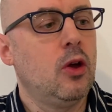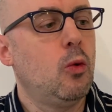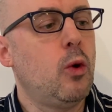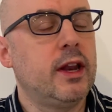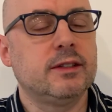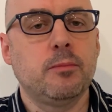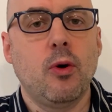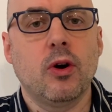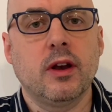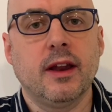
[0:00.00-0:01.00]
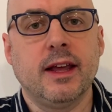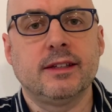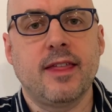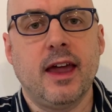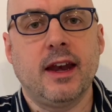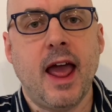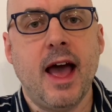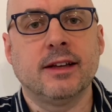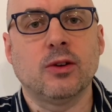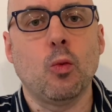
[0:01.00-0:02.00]
What is important is that it
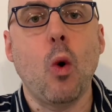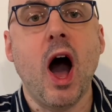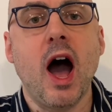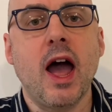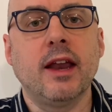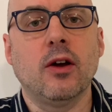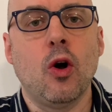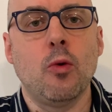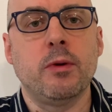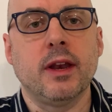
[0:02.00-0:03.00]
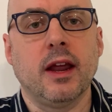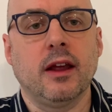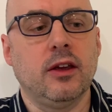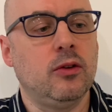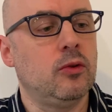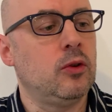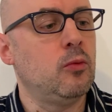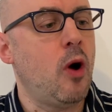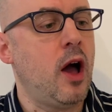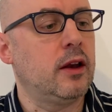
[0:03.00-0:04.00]
has a wide opening. You
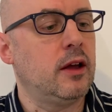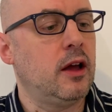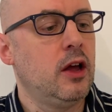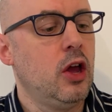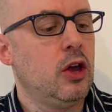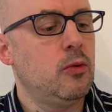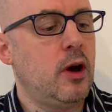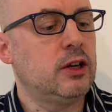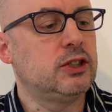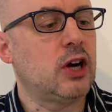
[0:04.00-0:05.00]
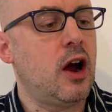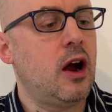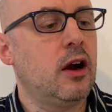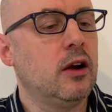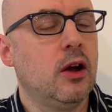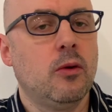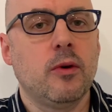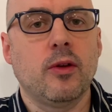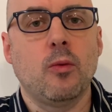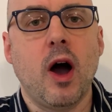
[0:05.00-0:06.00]
want a jar
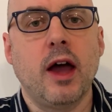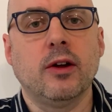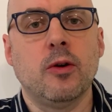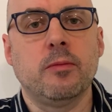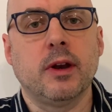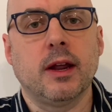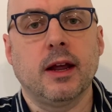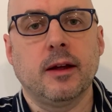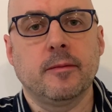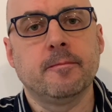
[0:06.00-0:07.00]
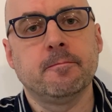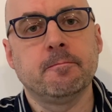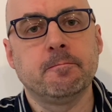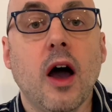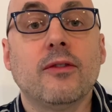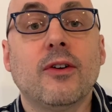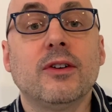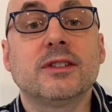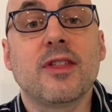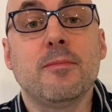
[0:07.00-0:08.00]
with a wide opening. Of
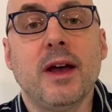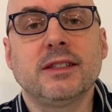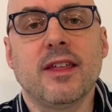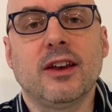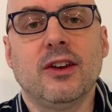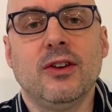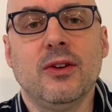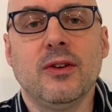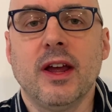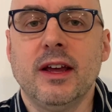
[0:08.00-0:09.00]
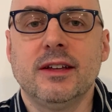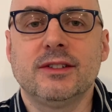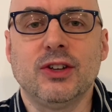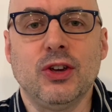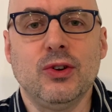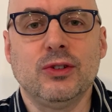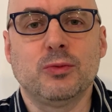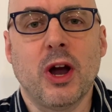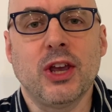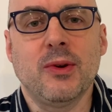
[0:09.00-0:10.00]
course, the best thing to do is use
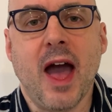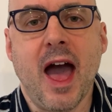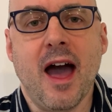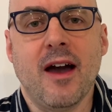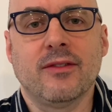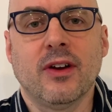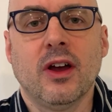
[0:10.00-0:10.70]
what you have.